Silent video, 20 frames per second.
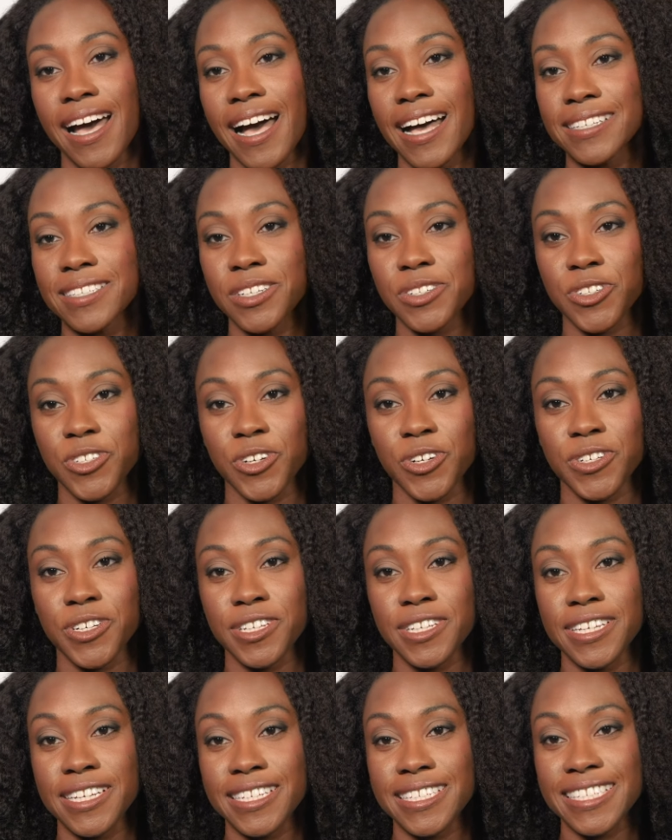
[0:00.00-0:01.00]
As a
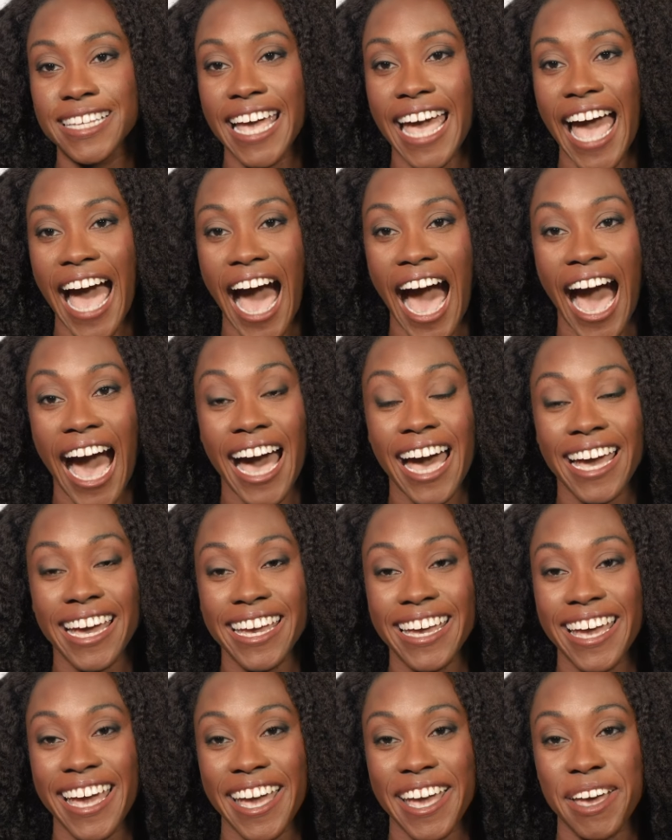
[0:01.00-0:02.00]
journalist,
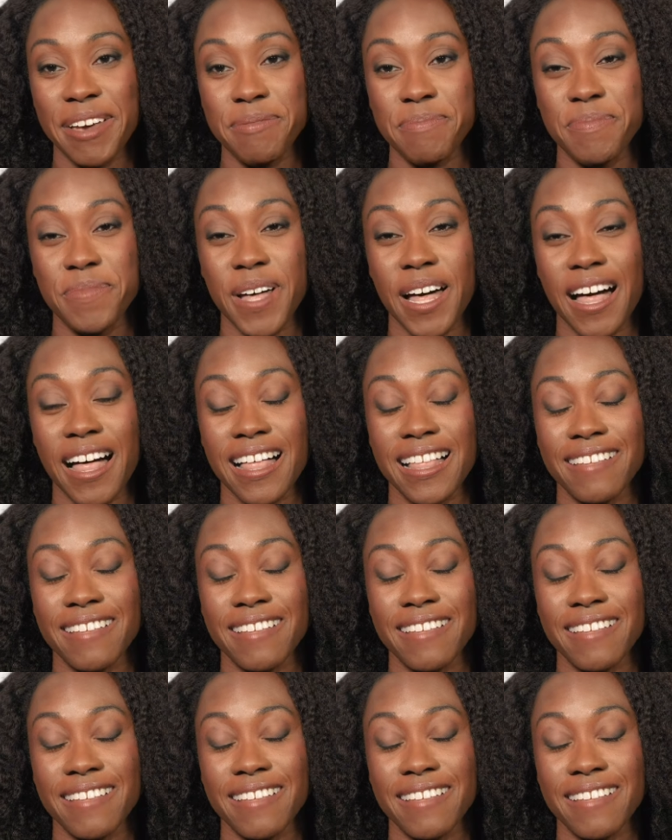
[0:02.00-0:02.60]
I am